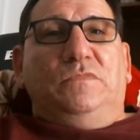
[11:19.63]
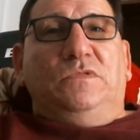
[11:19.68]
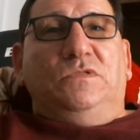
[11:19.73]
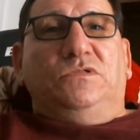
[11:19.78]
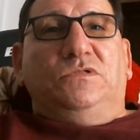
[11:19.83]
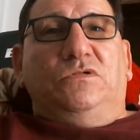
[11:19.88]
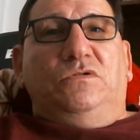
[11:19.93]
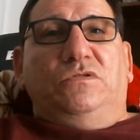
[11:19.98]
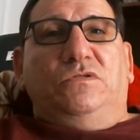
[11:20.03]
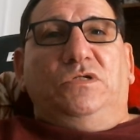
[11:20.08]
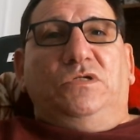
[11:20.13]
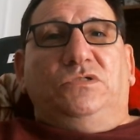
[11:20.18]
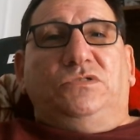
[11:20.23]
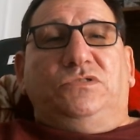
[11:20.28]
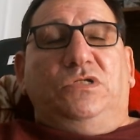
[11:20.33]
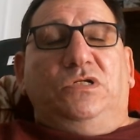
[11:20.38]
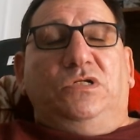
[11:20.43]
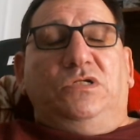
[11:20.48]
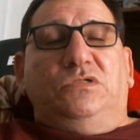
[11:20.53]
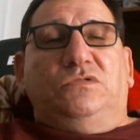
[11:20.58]
So these
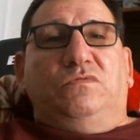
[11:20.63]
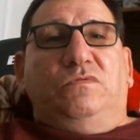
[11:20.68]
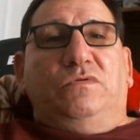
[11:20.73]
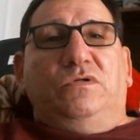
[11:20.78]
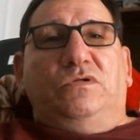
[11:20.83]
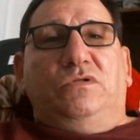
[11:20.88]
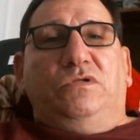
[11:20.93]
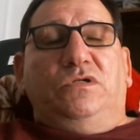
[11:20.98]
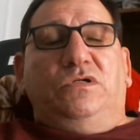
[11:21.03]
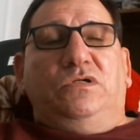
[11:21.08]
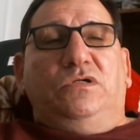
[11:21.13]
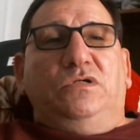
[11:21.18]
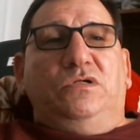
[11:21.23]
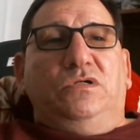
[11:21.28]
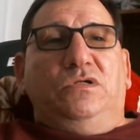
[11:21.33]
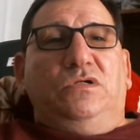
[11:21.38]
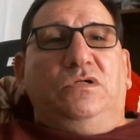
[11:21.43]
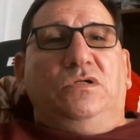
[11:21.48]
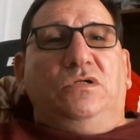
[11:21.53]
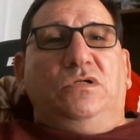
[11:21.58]
things really,
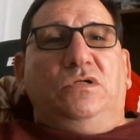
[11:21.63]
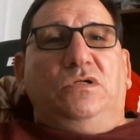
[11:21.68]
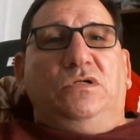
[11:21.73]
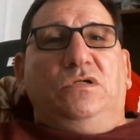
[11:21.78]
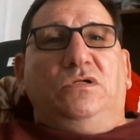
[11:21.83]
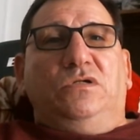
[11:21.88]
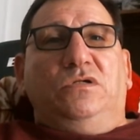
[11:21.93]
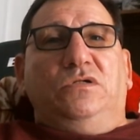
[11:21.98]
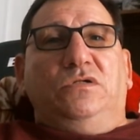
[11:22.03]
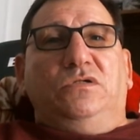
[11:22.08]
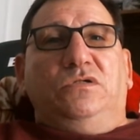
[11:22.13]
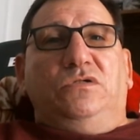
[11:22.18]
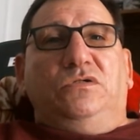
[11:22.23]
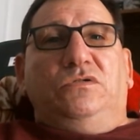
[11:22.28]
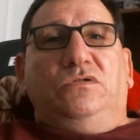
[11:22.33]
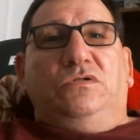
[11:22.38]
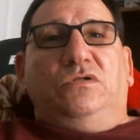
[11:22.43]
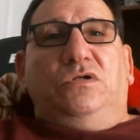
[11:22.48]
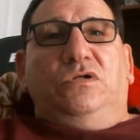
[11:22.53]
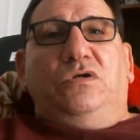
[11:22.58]

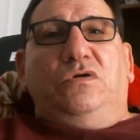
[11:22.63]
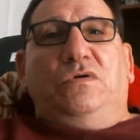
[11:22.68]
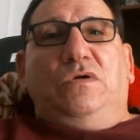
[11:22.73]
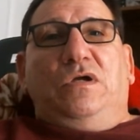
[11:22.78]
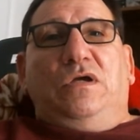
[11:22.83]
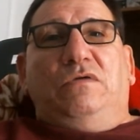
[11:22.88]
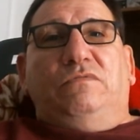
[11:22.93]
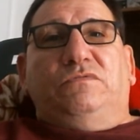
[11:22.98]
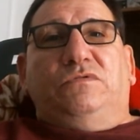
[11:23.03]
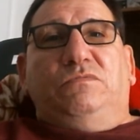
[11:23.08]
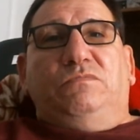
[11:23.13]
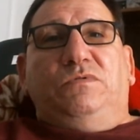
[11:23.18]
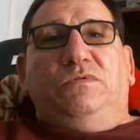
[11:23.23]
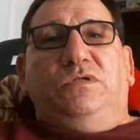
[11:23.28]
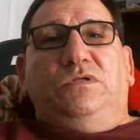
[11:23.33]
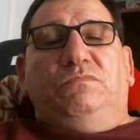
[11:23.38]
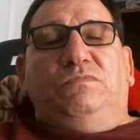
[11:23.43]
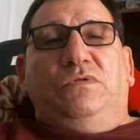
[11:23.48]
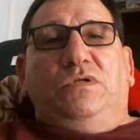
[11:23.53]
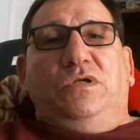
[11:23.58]
have to
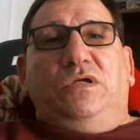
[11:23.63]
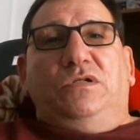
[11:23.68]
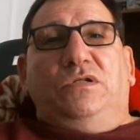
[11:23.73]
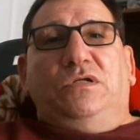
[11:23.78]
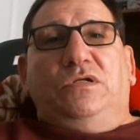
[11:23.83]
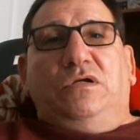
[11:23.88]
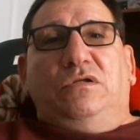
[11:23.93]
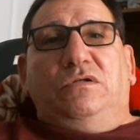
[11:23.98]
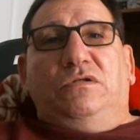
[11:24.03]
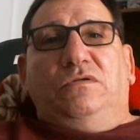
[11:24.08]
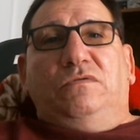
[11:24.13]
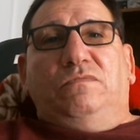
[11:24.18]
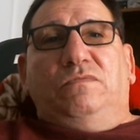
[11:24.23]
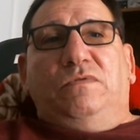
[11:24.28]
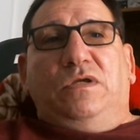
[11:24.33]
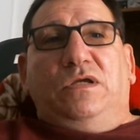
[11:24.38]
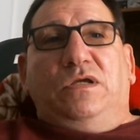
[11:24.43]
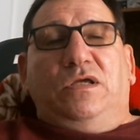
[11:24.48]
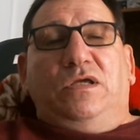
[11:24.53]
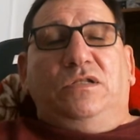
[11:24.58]
be planned out in
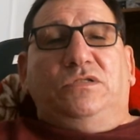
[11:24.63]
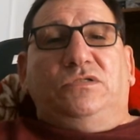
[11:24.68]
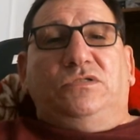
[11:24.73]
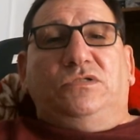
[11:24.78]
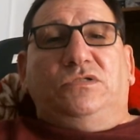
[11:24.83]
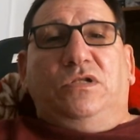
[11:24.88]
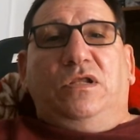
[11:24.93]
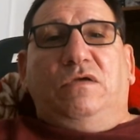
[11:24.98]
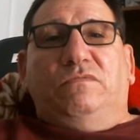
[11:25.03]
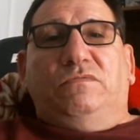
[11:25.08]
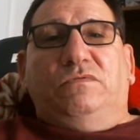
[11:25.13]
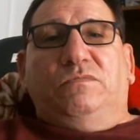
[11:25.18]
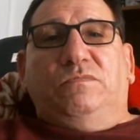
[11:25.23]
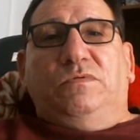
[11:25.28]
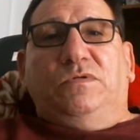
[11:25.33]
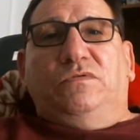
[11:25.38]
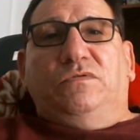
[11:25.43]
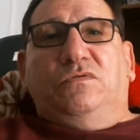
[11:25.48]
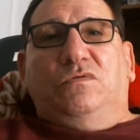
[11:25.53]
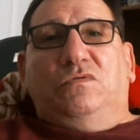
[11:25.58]
advance and have to
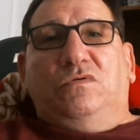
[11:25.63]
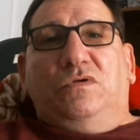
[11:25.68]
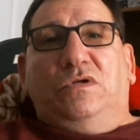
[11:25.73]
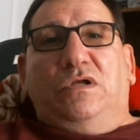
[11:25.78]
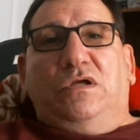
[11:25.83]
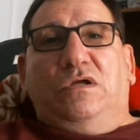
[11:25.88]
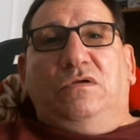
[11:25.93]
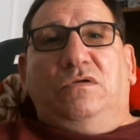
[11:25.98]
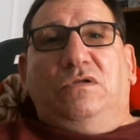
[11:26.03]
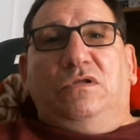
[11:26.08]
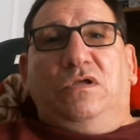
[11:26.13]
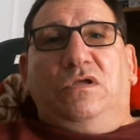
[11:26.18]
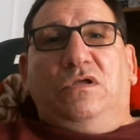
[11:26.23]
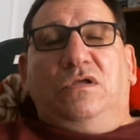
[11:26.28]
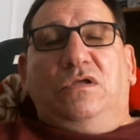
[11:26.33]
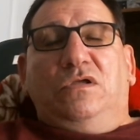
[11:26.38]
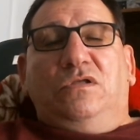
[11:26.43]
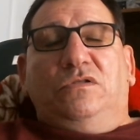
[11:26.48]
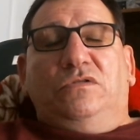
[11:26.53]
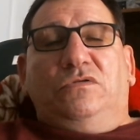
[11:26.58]
be thought
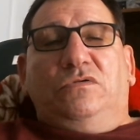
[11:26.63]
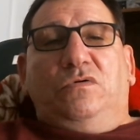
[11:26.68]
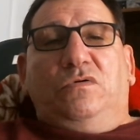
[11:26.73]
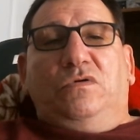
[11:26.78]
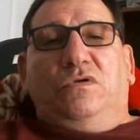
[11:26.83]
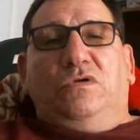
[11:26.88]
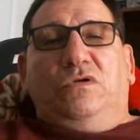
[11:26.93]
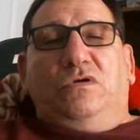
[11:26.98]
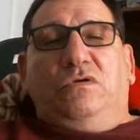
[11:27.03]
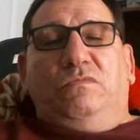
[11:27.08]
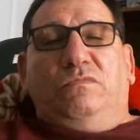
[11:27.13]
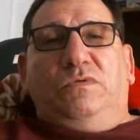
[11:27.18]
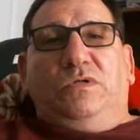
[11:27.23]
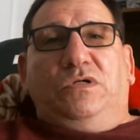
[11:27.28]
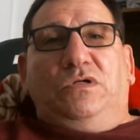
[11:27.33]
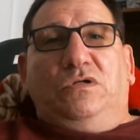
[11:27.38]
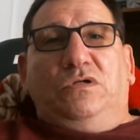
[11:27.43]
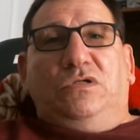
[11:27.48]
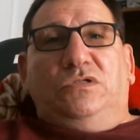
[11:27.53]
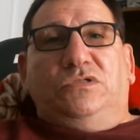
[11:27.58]
of,
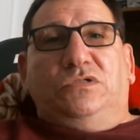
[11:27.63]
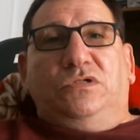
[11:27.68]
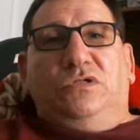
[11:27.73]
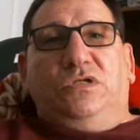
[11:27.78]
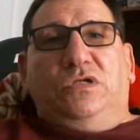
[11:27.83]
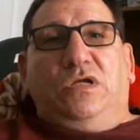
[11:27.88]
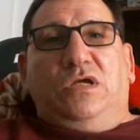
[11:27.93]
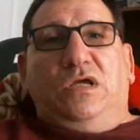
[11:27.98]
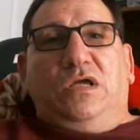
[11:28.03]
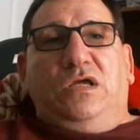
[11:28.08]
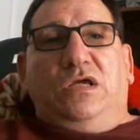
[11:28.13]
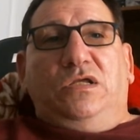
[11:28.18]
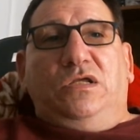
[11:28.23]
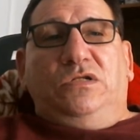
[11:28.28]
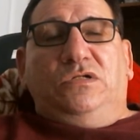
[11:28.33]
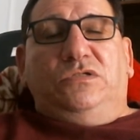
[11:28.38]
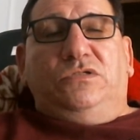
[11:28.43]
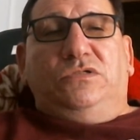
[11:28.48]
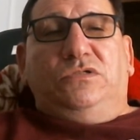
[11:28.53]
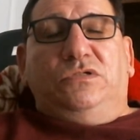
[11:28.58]
because in the
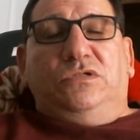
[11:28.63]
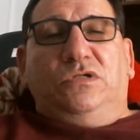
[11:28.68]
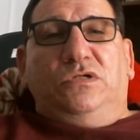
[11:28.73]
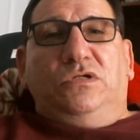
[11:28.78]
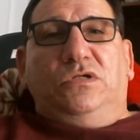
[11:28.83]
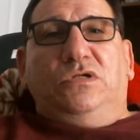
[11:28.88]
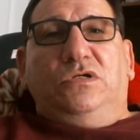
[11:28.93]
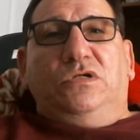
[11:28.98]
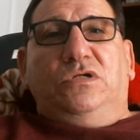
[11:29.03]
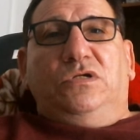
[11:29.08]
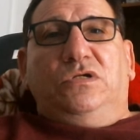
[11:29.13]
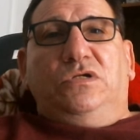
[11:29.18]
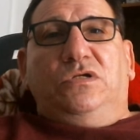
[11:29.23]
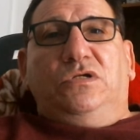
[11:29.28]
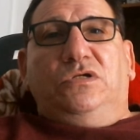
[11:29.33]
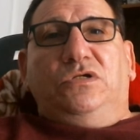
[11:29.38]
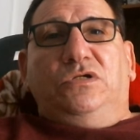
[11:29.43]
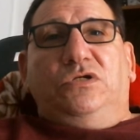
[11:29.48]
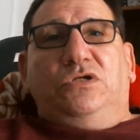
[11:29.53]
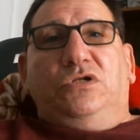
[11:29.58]
end,
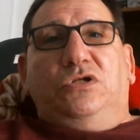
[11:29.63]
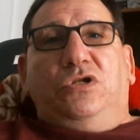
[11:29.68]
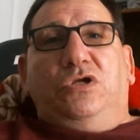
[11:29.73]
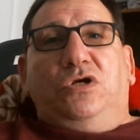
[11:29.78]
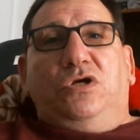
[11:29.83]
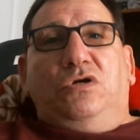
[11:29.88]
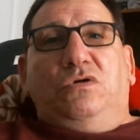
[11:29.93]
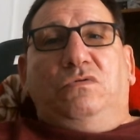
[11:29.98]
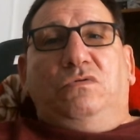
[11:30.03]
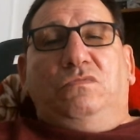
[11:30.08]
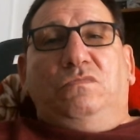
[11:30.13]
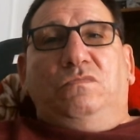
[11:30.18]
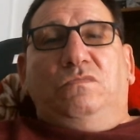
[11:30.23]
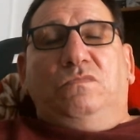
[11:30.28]
you know,